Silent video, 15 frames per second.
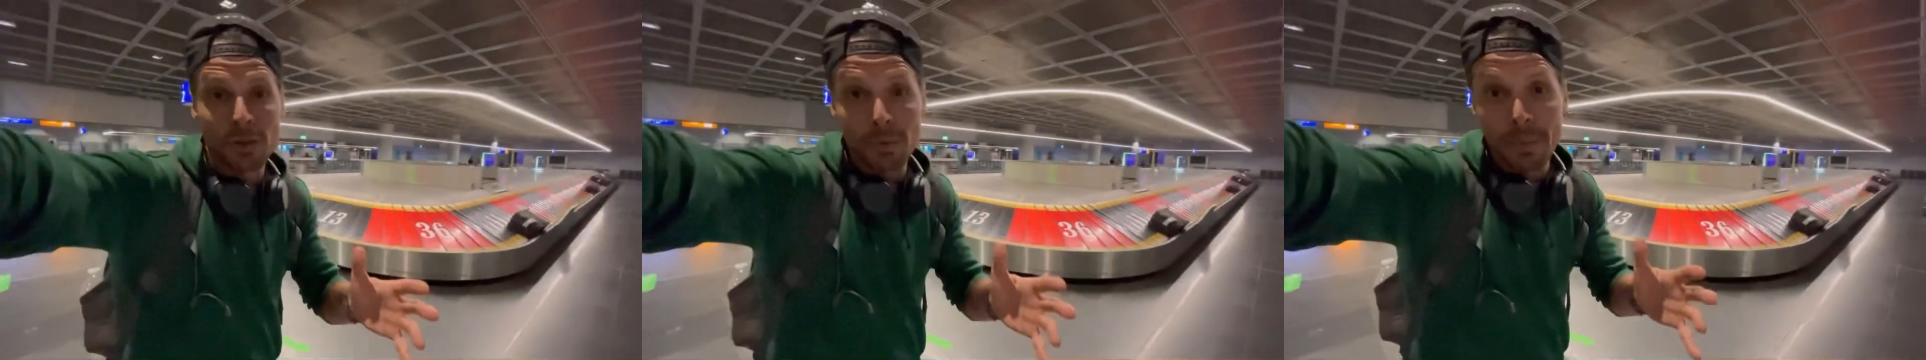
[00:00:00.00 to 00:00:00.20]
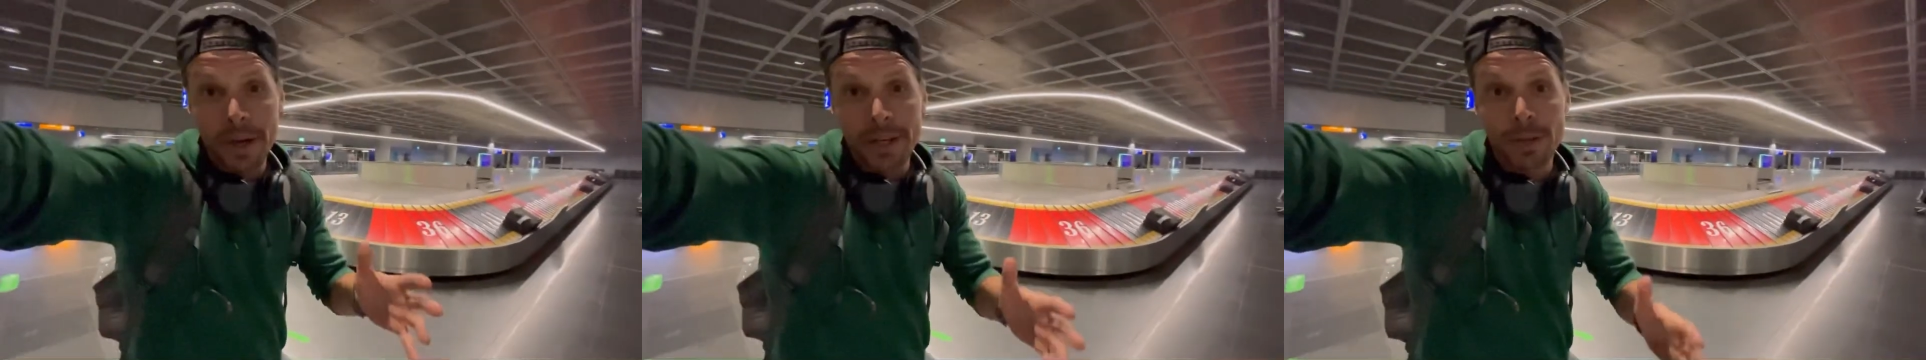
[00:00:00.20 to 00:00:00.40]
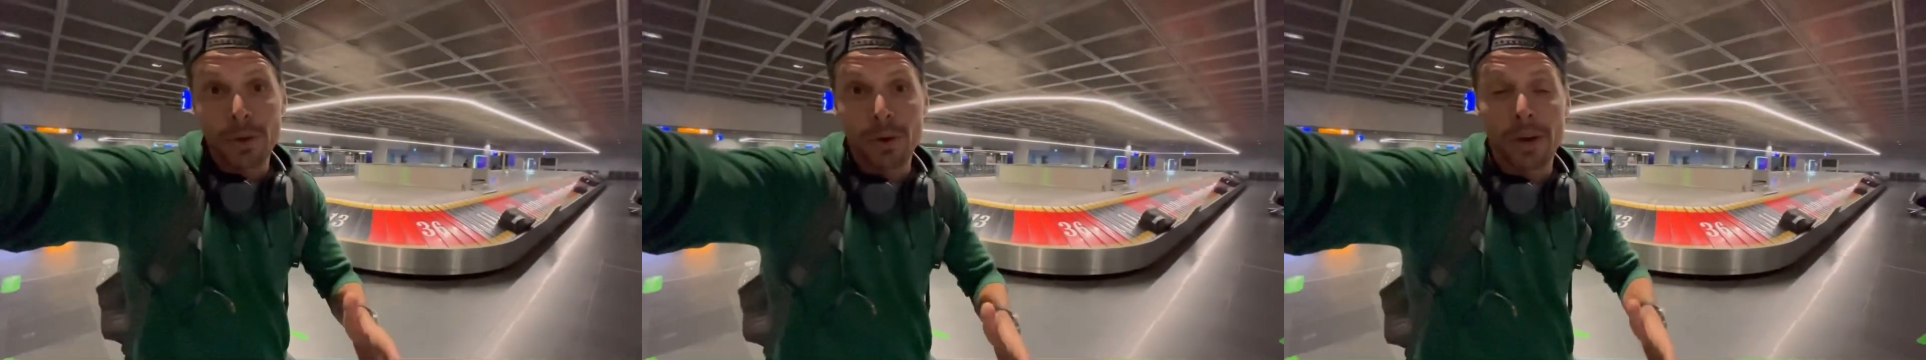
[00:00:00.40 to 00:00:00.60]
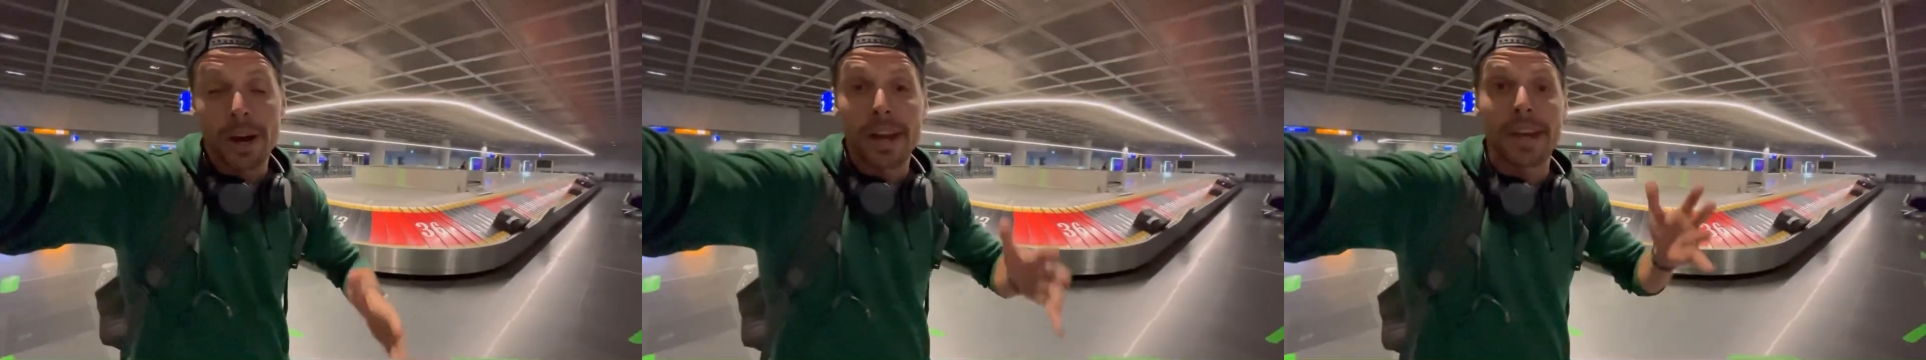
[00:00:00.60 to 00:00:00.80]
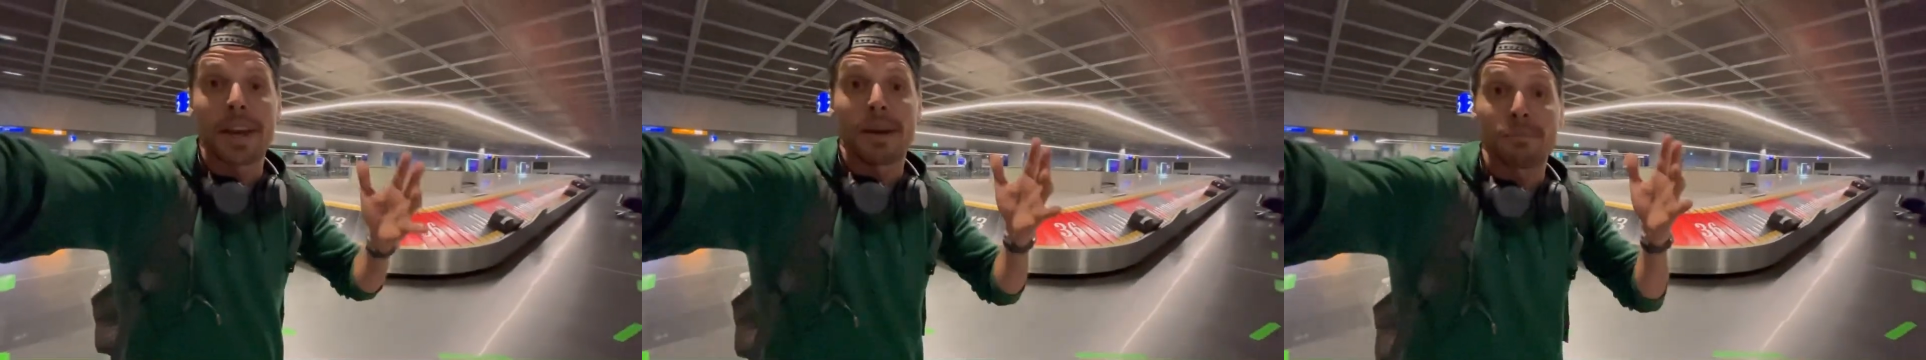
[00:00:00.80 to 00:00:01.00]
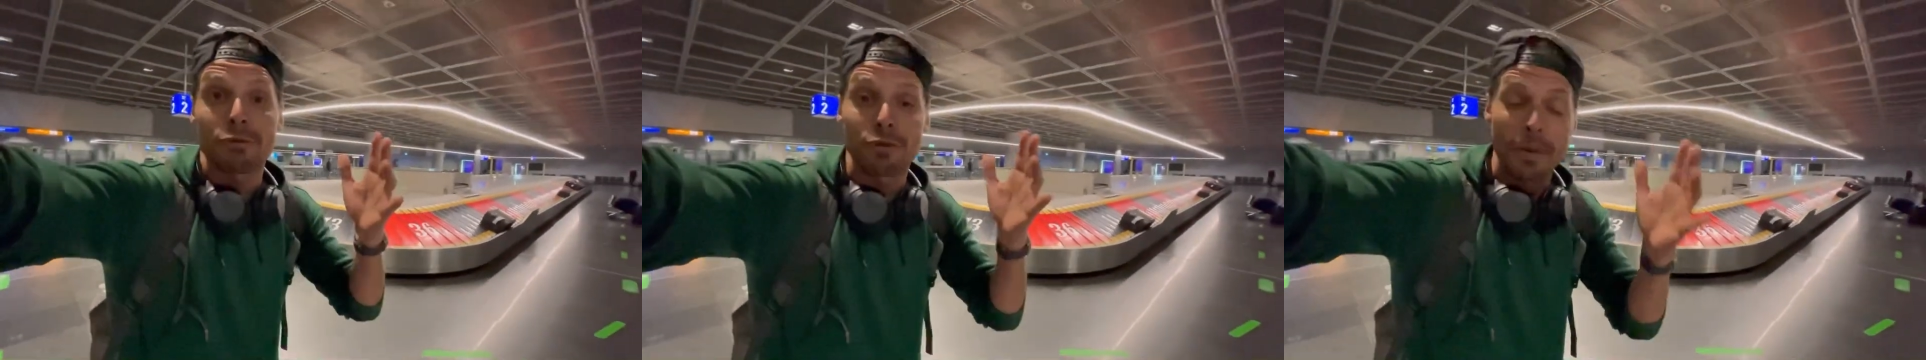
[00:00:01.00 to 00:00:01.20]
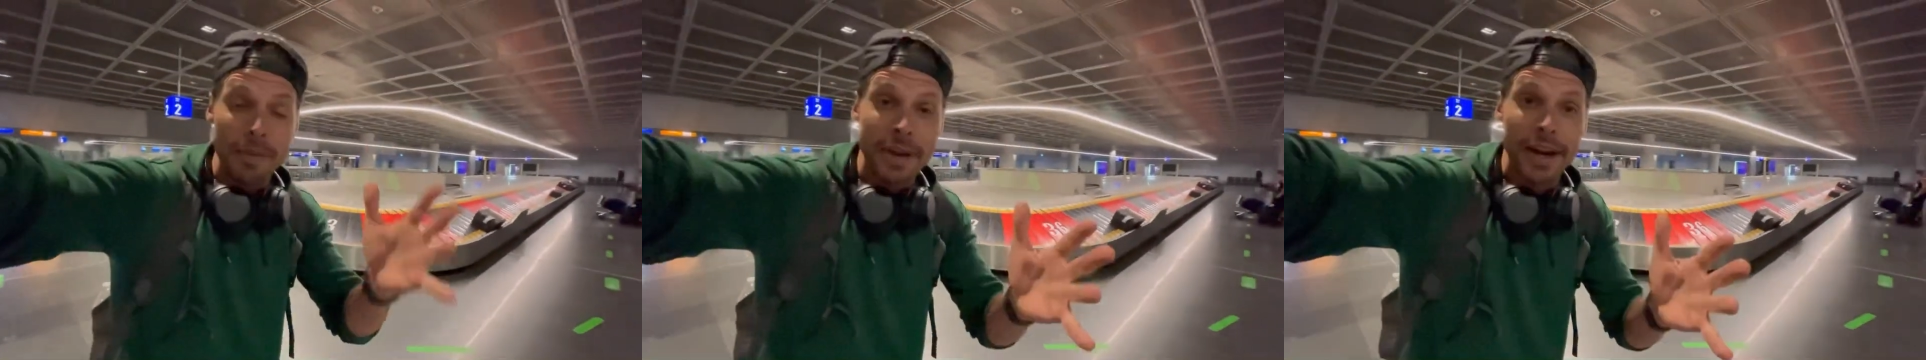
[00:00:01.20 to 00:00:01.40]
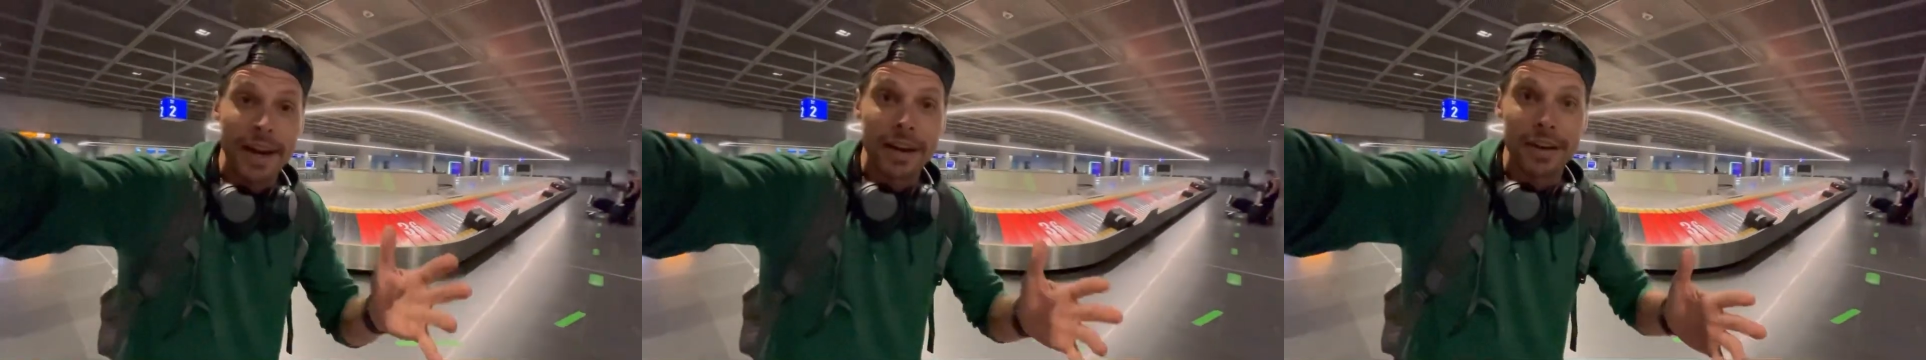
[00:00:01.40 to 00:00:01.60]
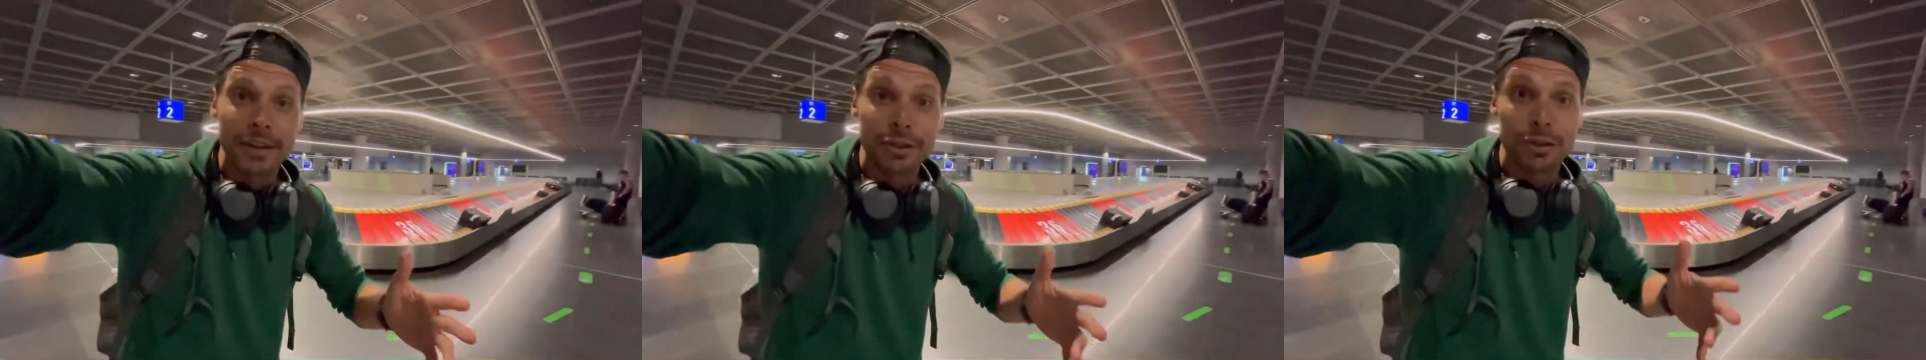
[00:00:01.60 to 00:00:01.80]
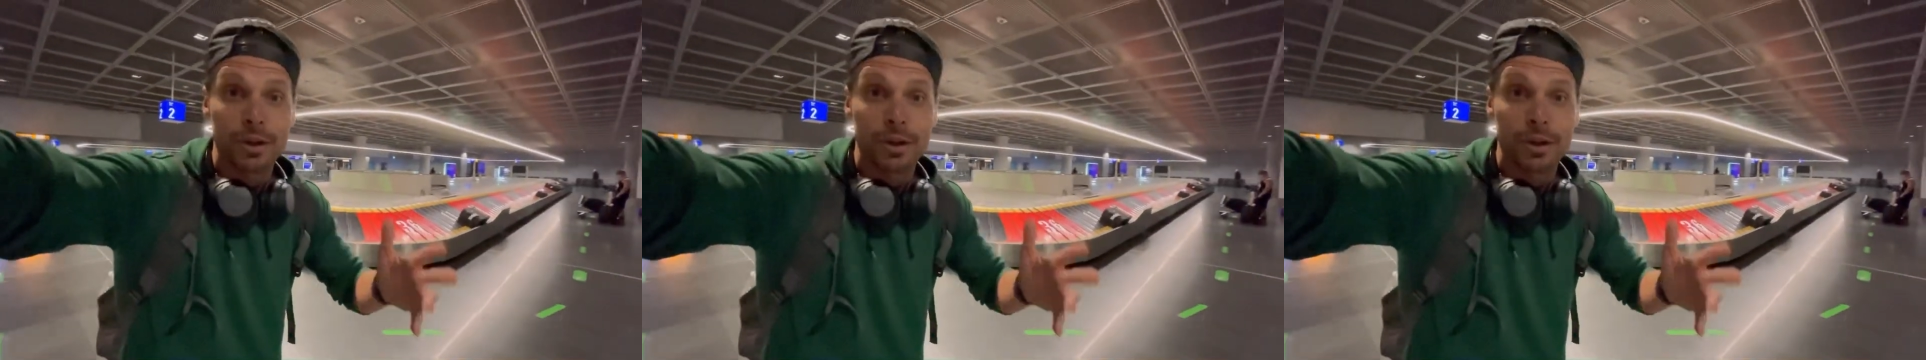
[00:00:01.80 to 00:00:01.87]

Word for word: you might know, I am from the Netherlands,